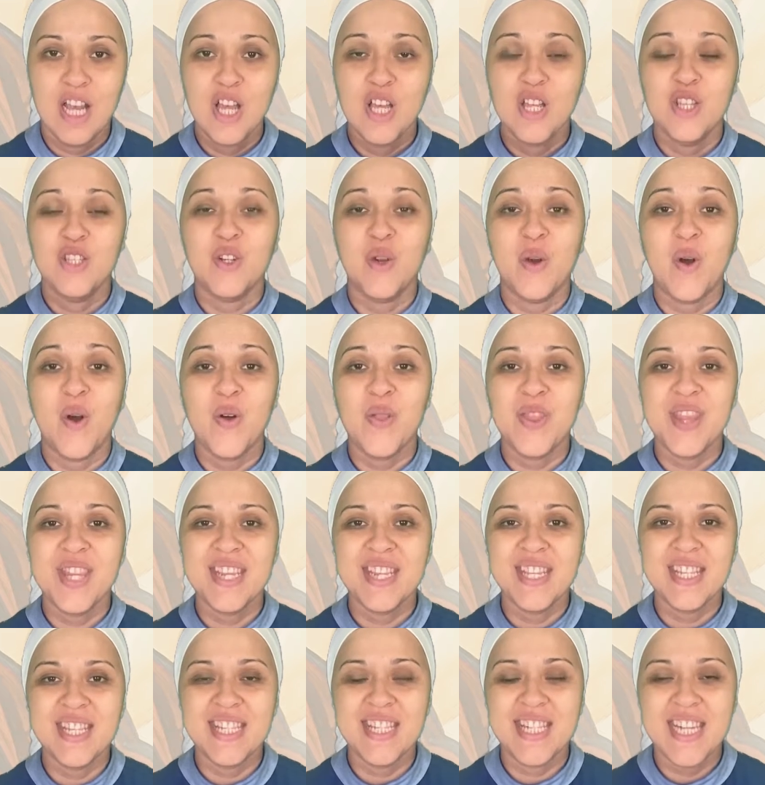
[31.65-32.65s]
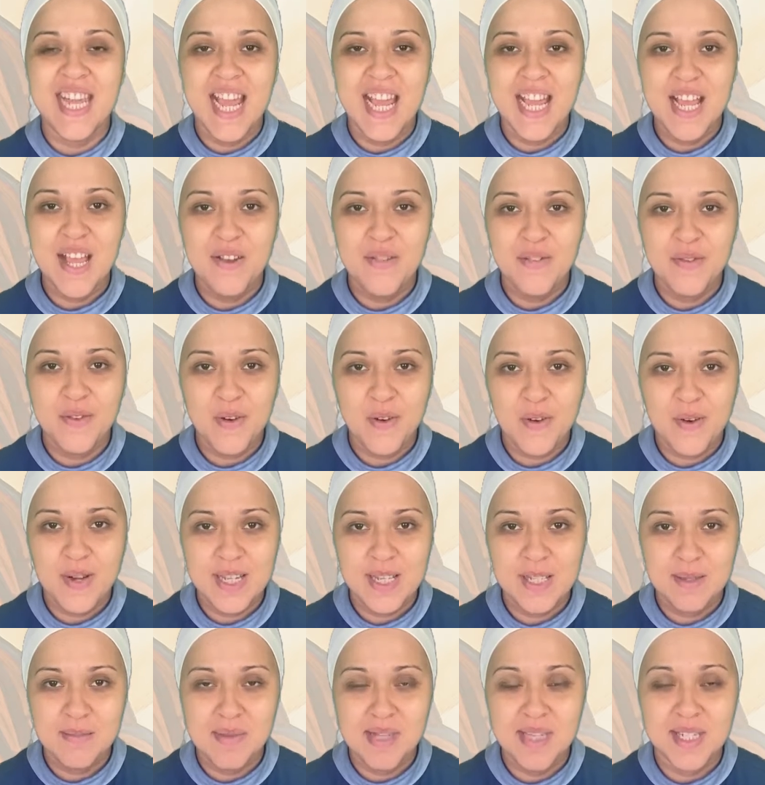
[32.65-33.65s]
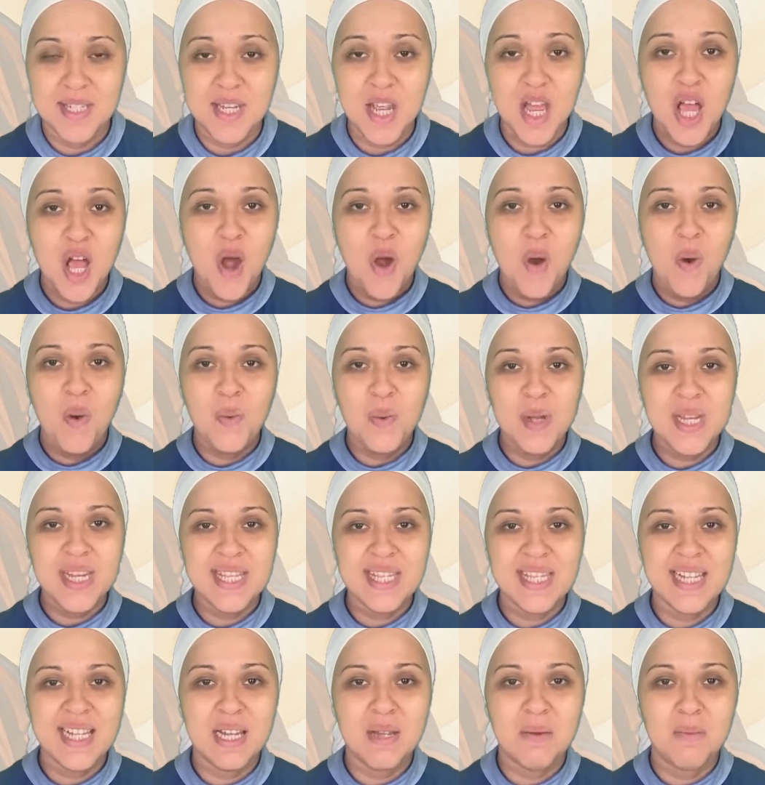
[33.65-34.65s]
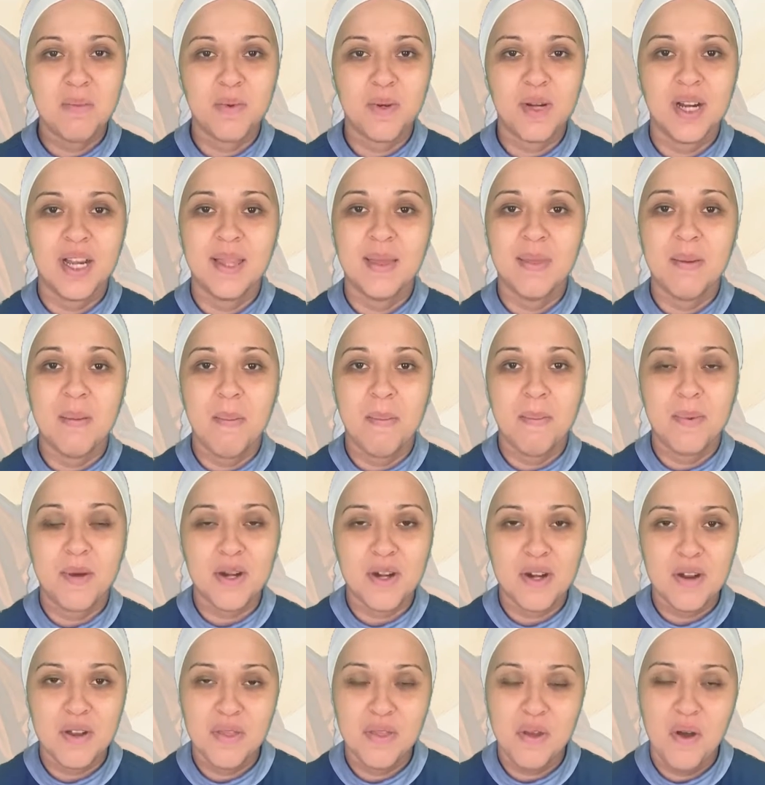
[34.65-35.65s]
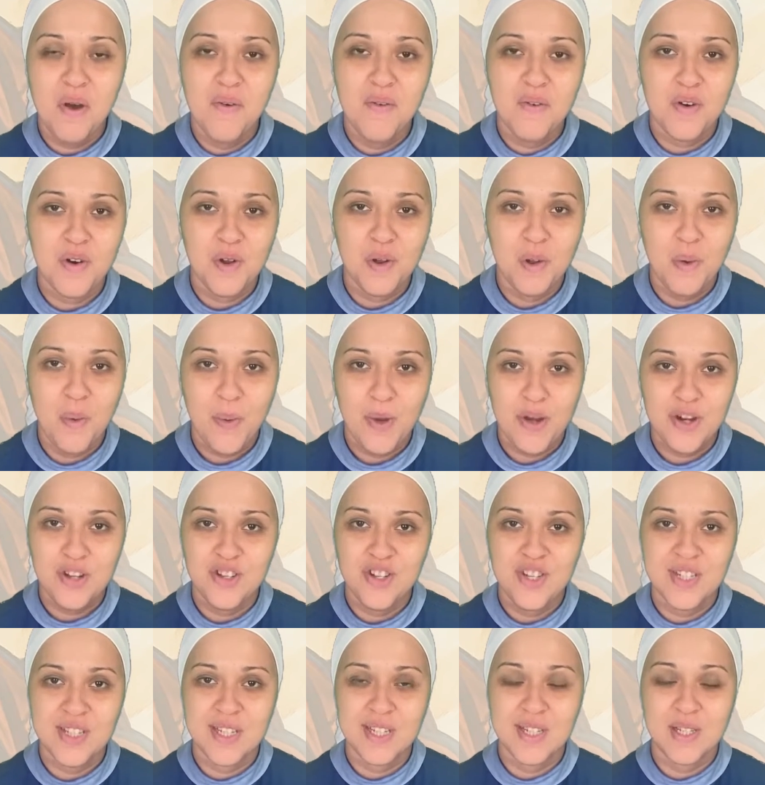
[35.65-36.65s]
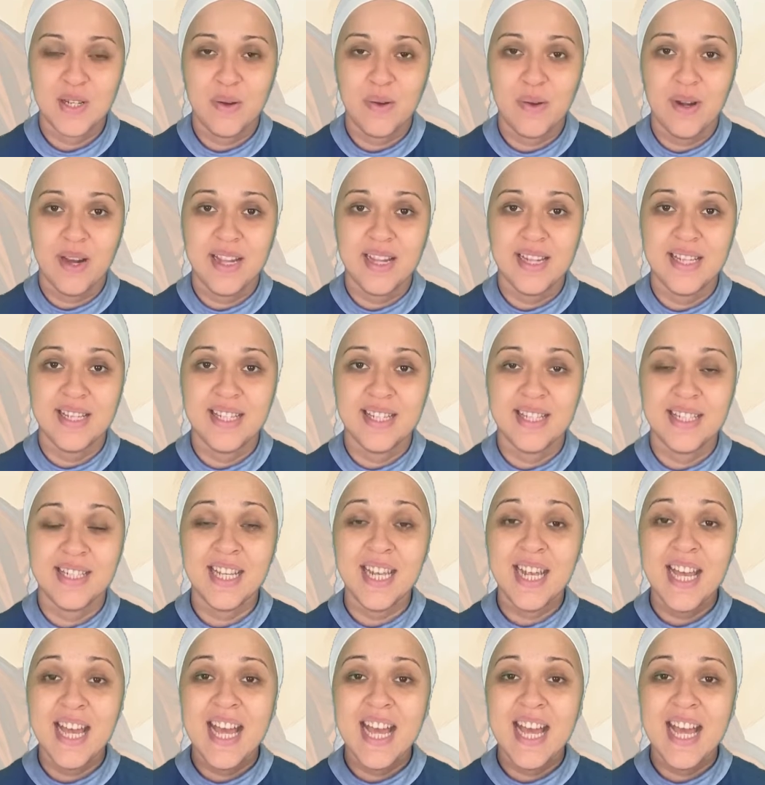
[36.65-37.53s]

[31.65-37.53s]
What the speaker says: So on this day of Christmas, we celebrate the birth of our Lord Jesus Christ.